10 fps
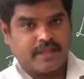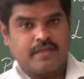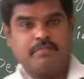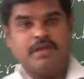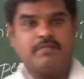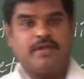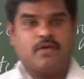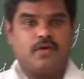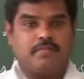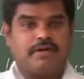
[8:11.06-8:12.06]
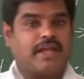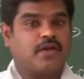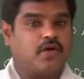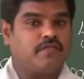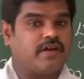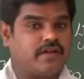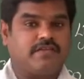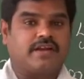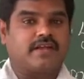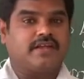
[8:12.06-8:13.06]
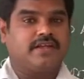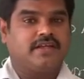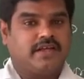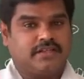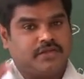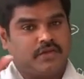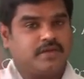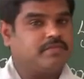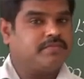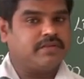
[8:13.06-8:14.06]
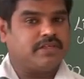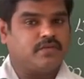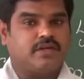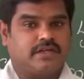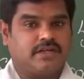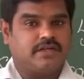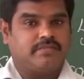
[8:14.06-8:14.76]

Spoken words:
men may go, but I go forever. I think you remember that word.